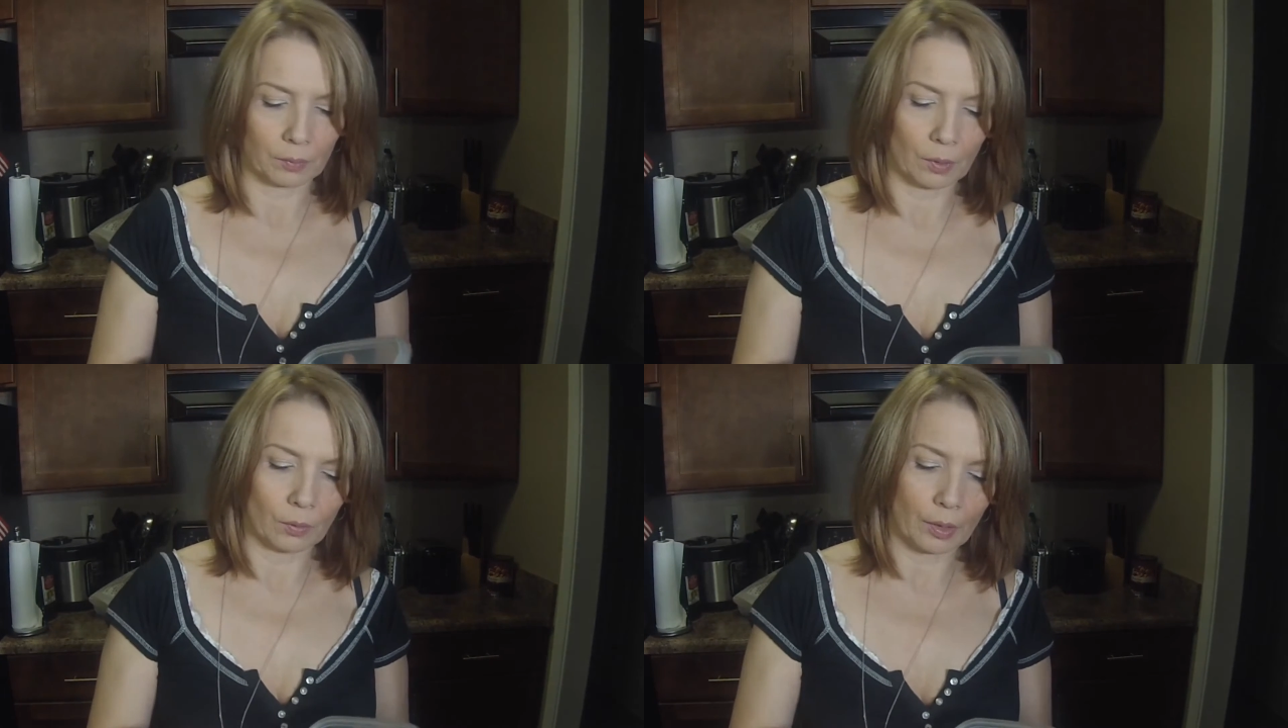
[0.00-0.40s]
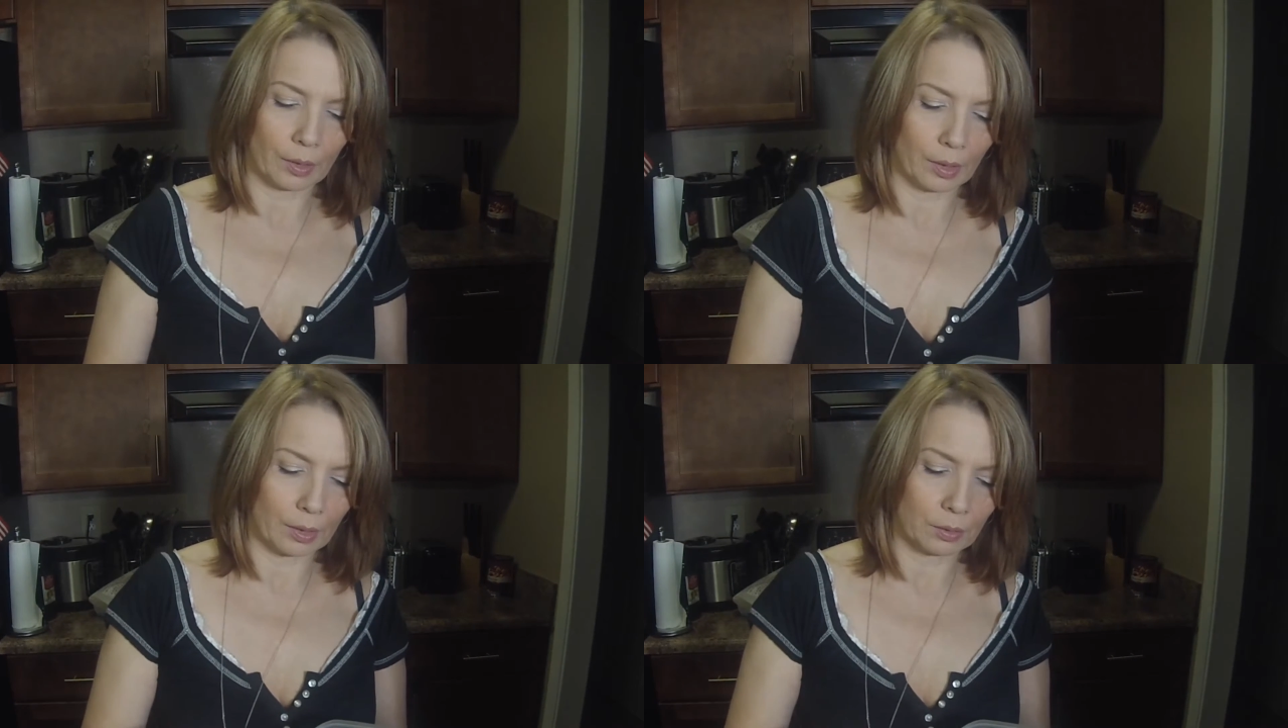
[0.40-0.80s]
look
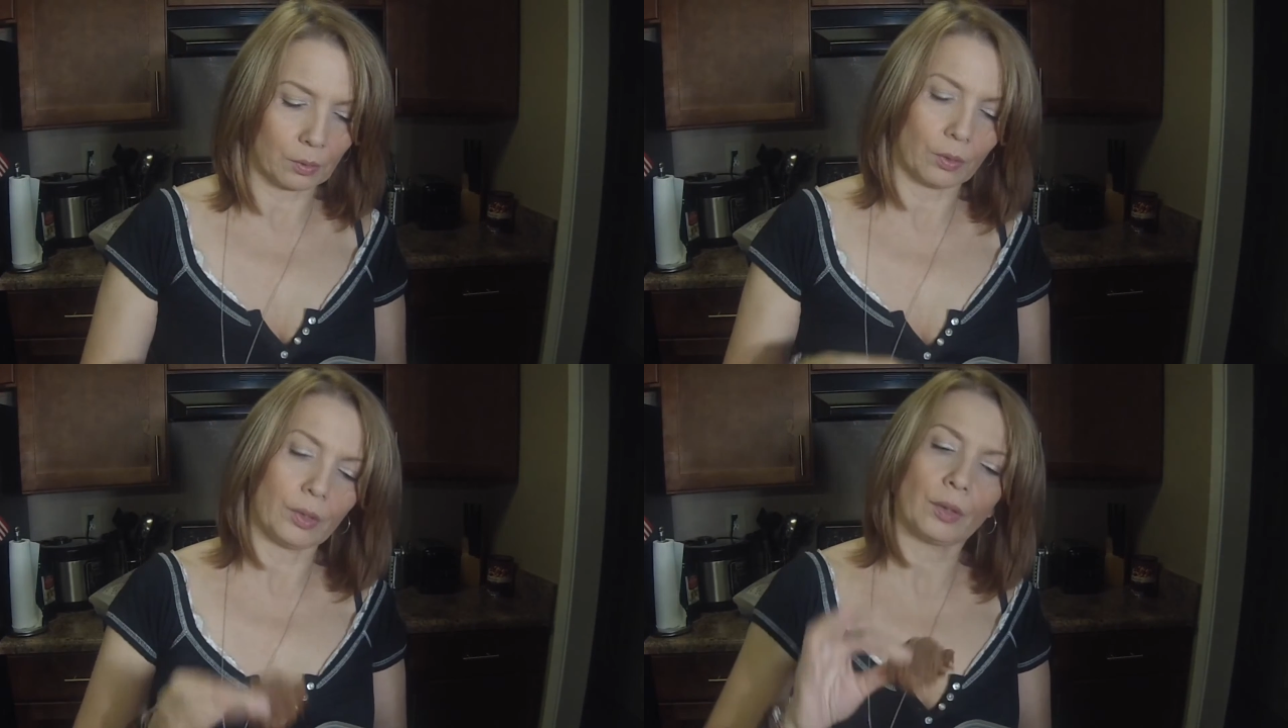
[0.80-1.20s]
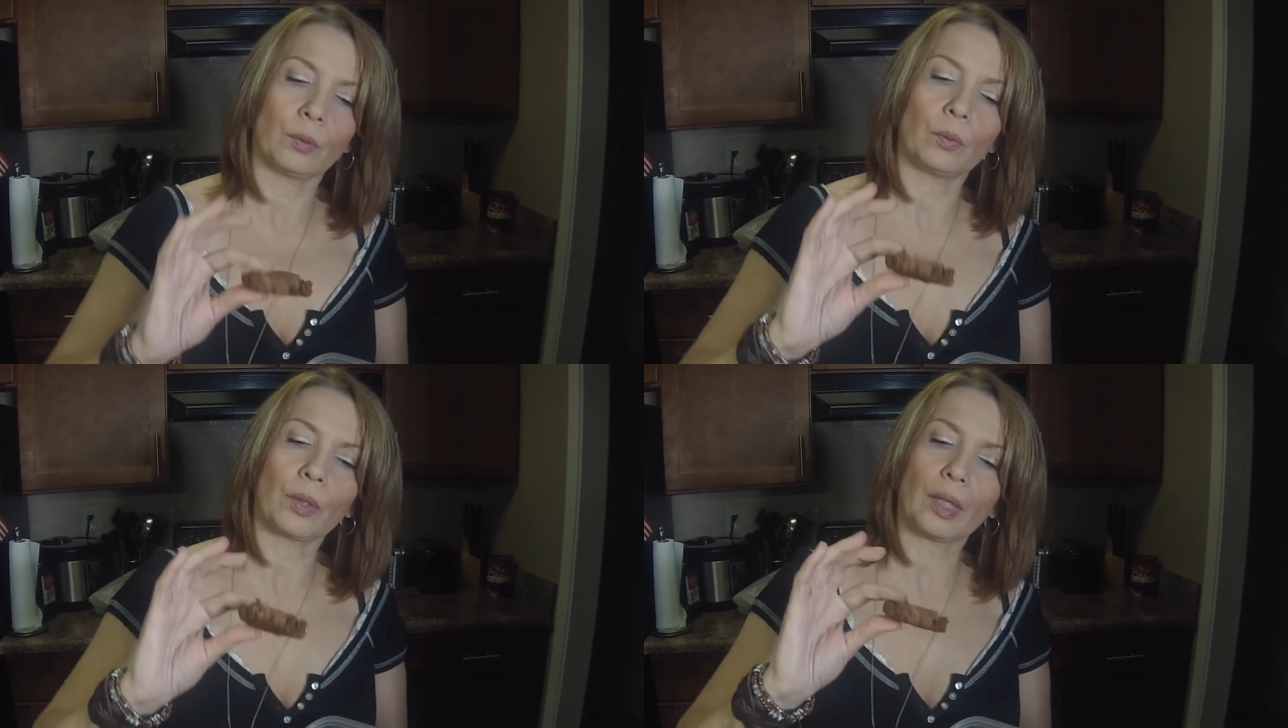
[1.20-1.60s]
at this other
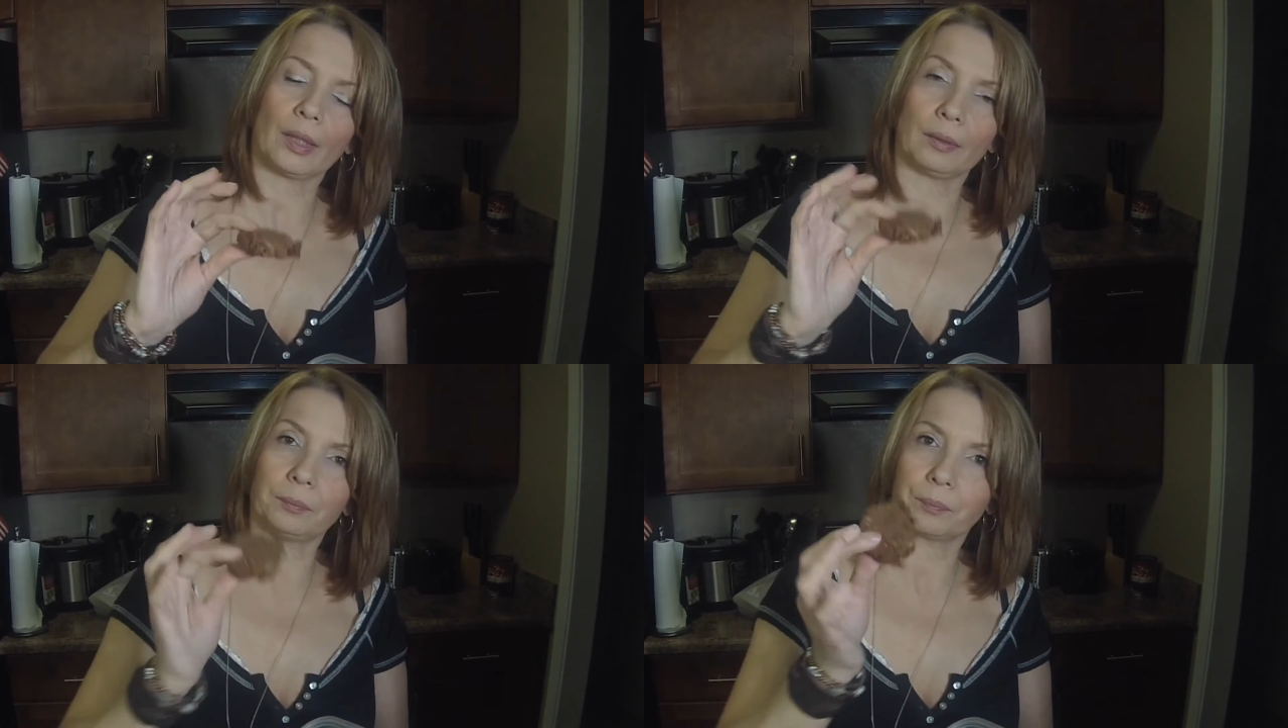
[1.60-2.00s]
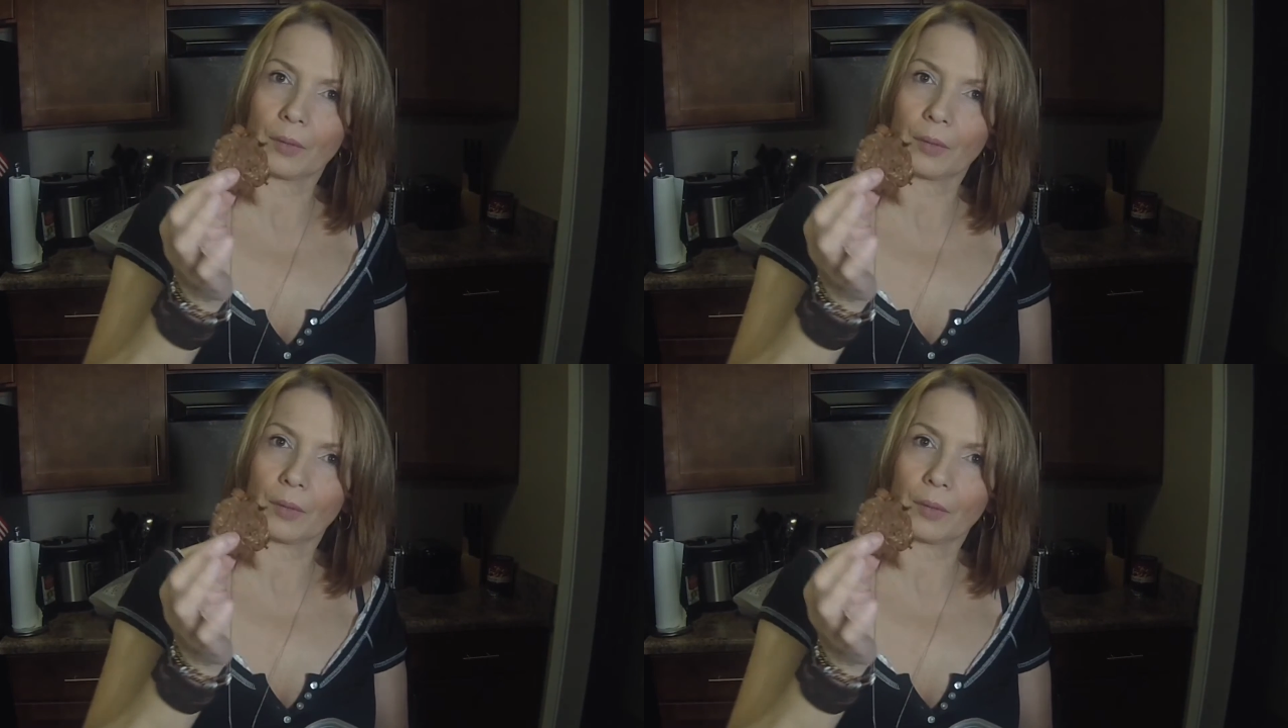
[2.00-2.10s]
cookie.